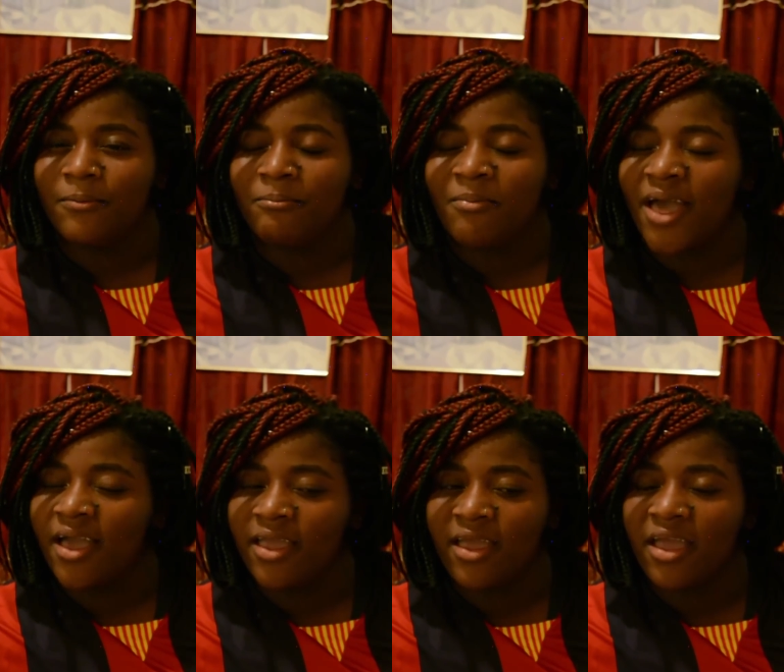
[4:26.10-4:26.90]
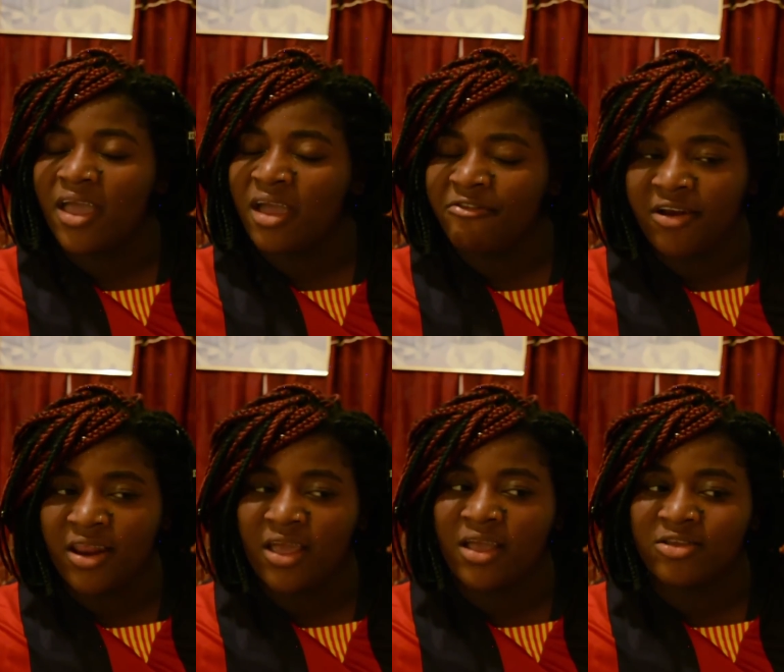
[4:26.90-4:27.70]
My
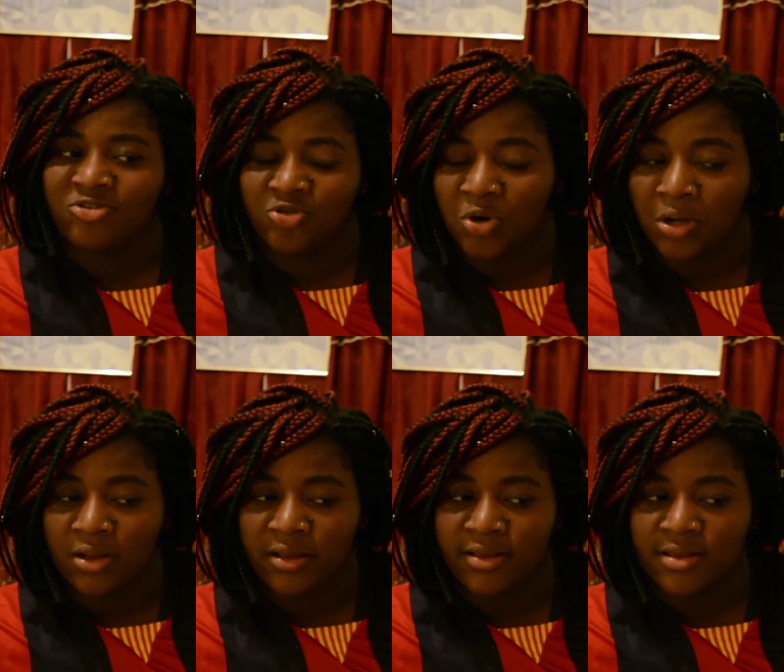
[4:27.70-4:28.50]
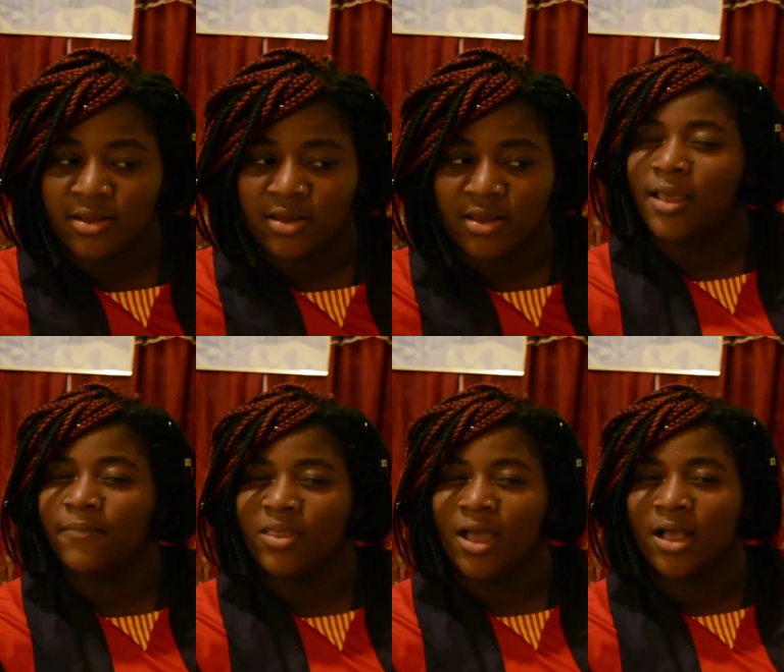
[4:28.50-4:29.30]
everyday struggles. Same
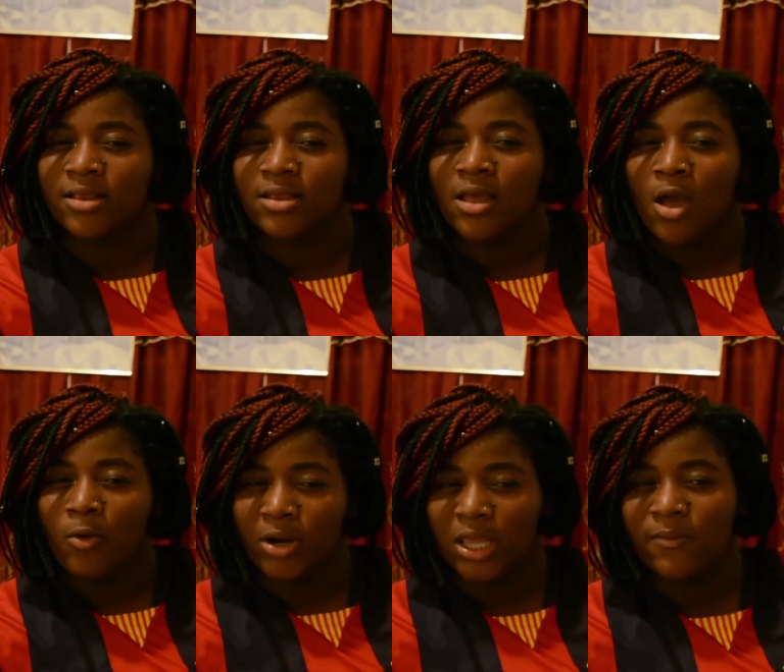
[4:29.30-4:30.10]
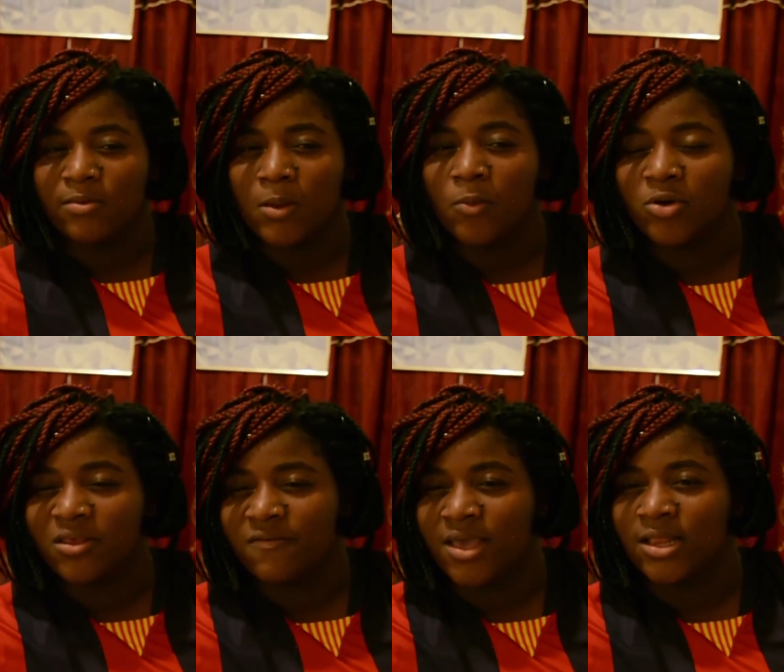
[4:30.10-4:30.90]
thing as what keeps me
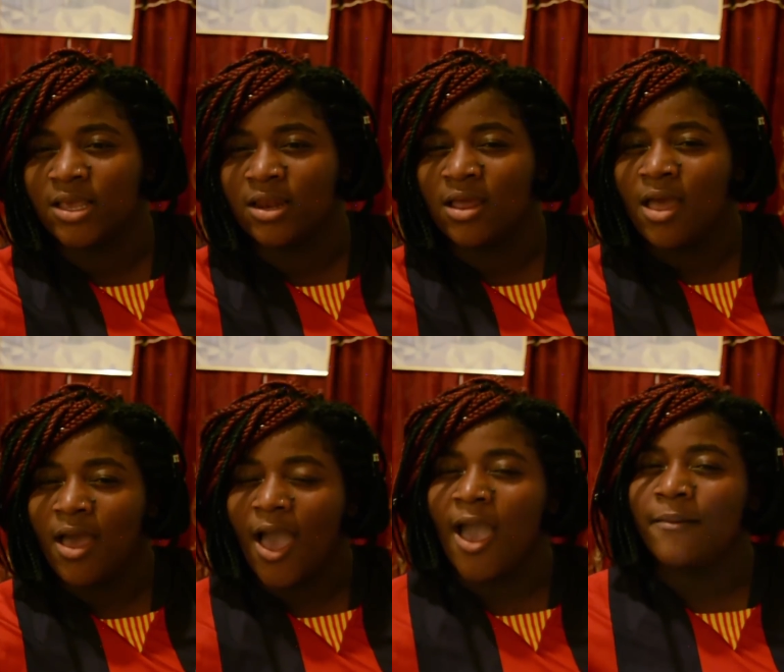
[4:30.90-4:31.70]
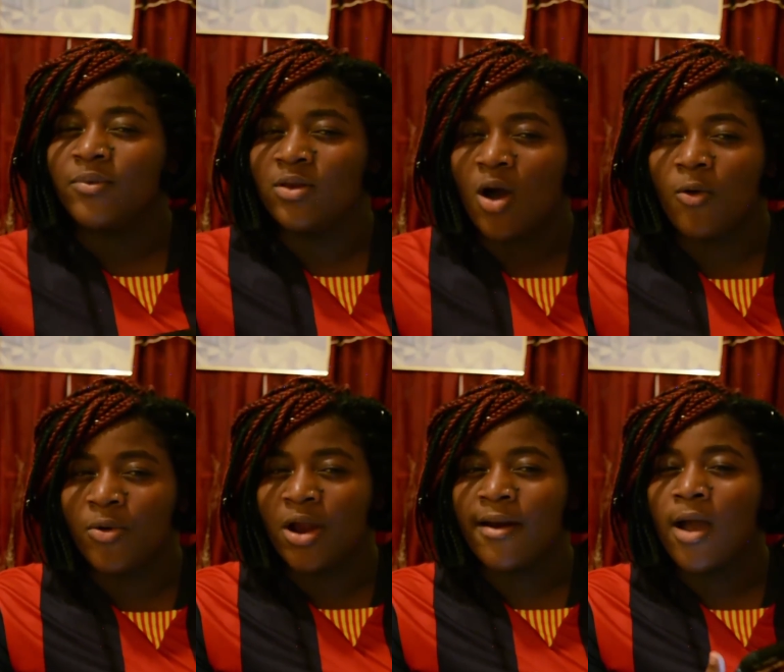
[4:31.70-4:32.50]
motivated. I'm not
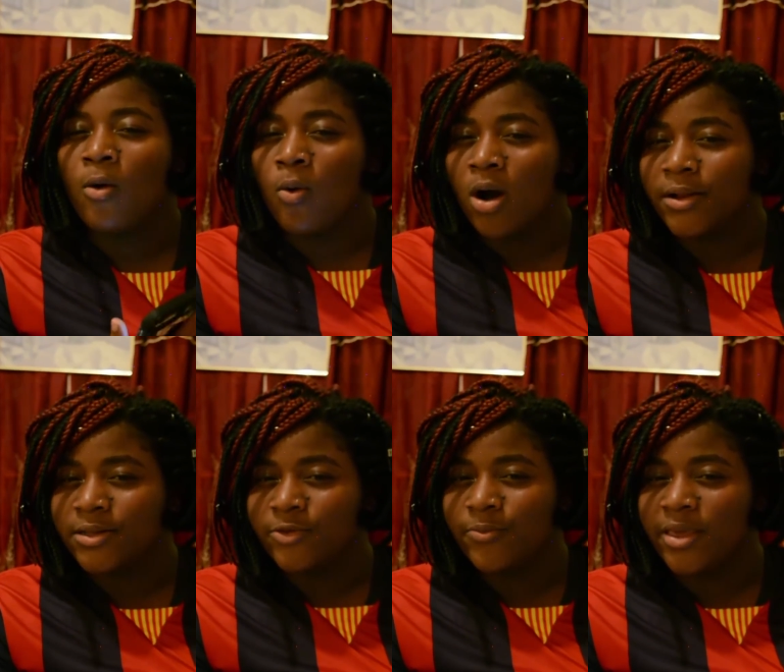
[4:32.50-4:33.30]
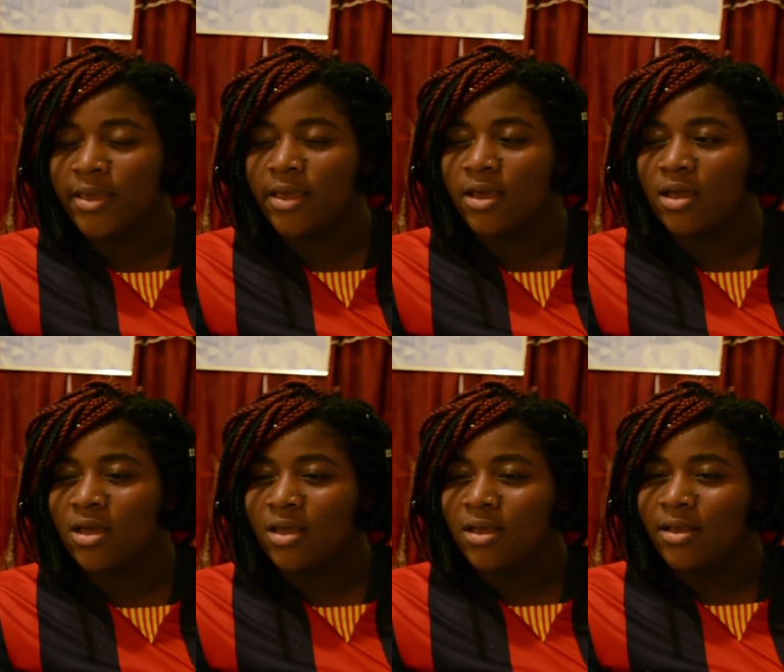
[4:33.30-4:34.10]
where I want to be.
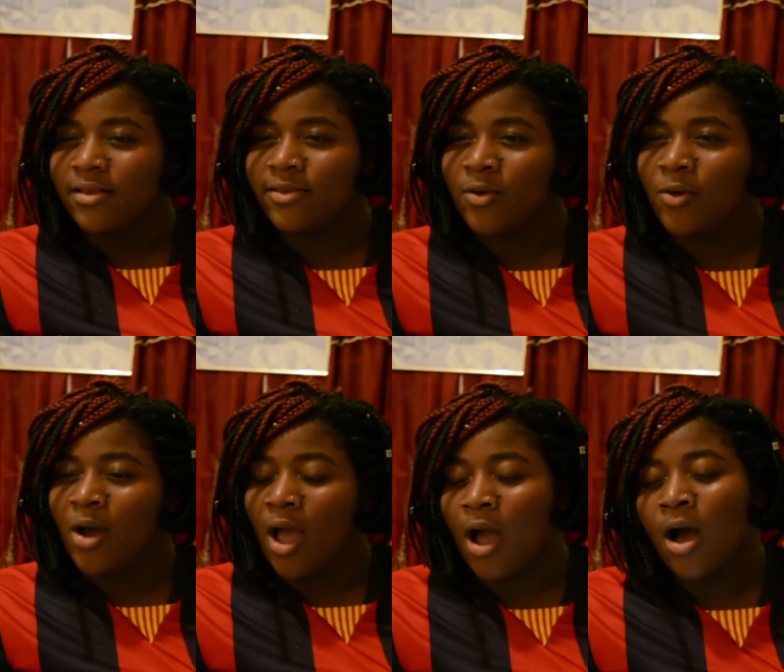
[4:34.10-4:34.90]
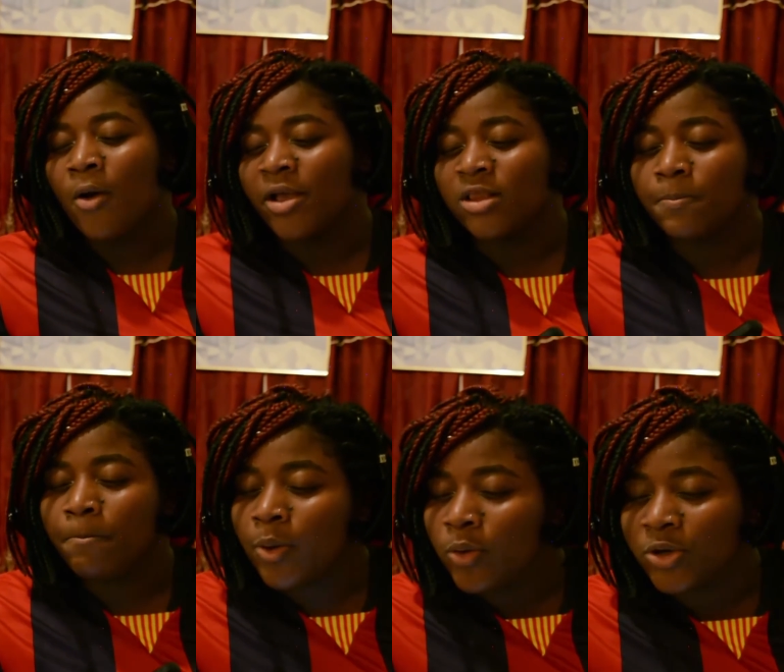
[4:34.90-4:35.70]
So I always
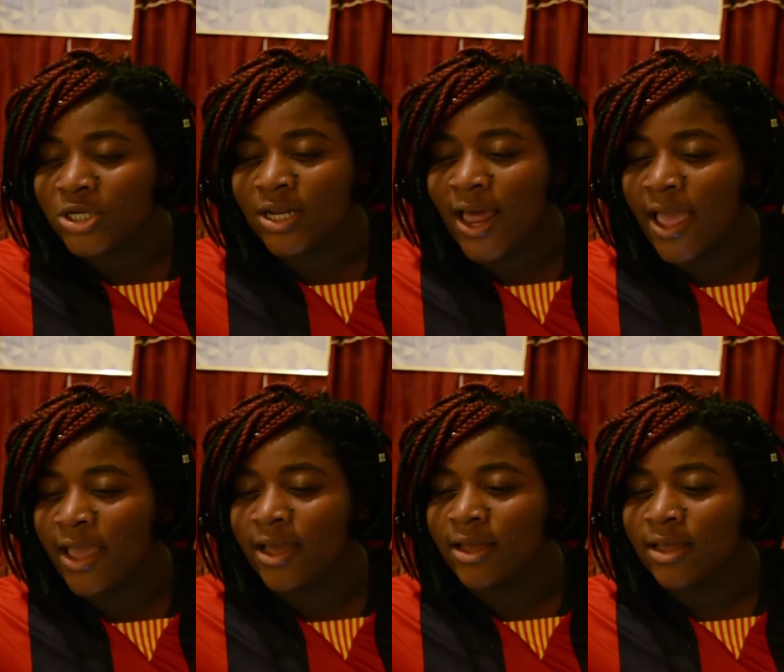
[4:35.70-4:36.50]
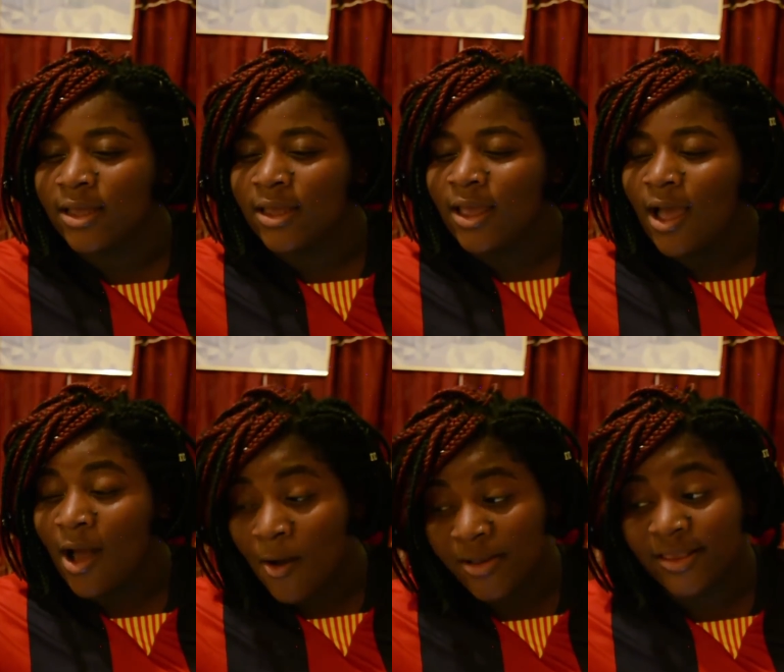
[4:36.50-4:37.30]
push, like I
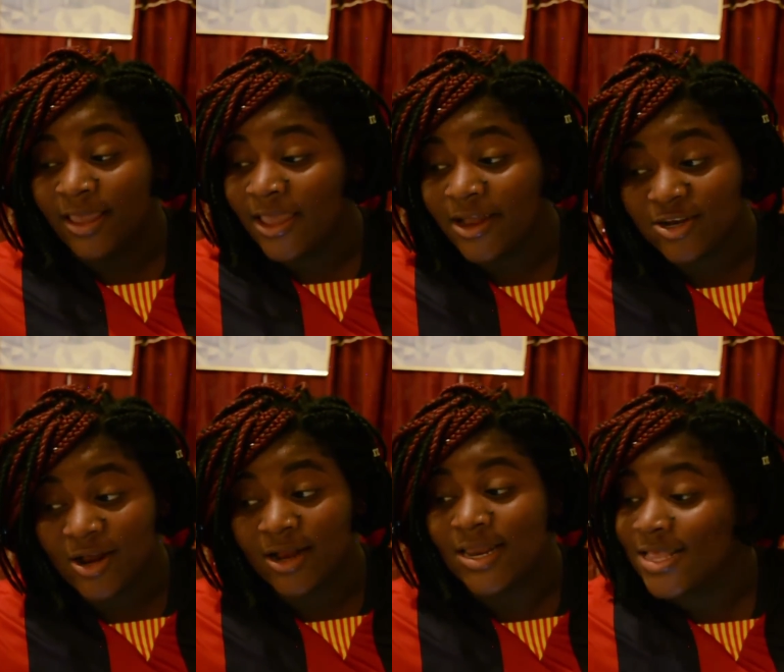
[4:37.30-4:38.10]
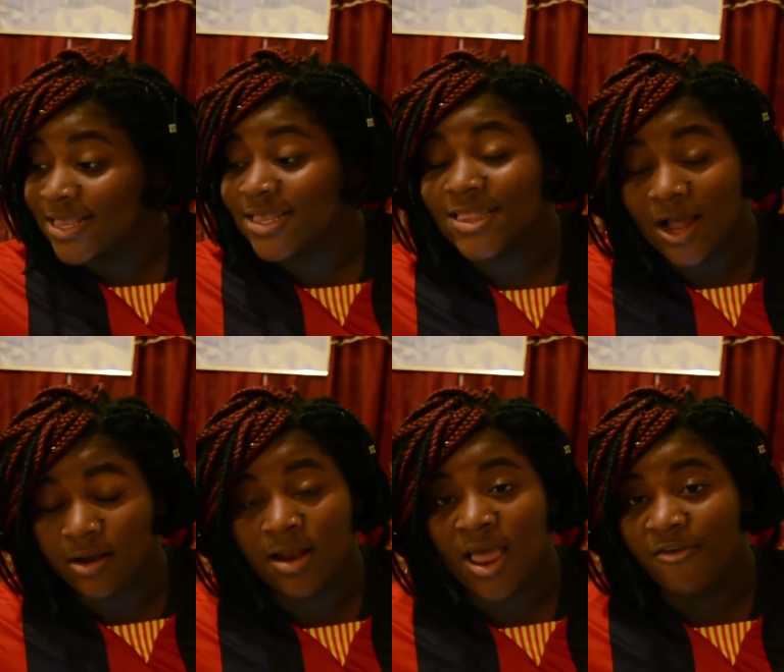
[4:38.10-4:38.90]
always say, Andra, this is not
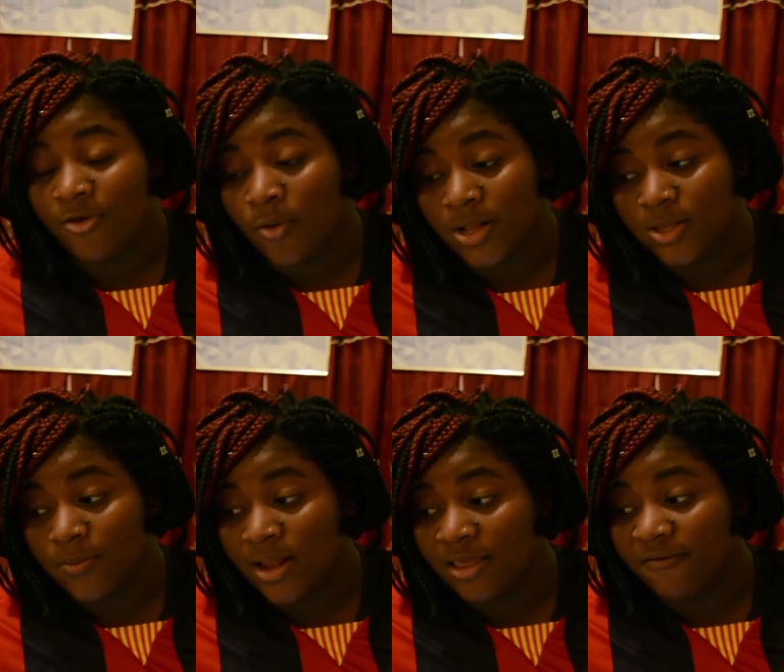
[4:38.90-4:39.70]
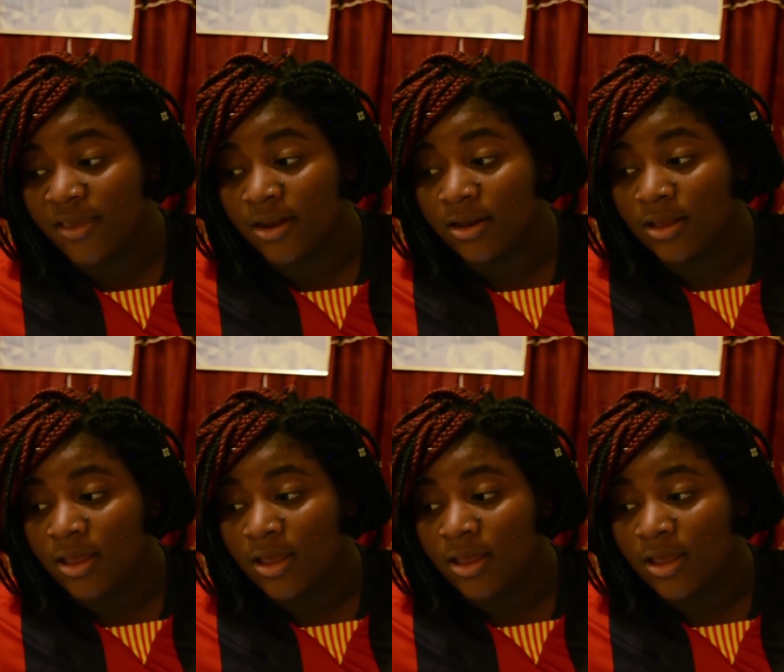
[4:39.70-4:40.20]
the life you want to be living.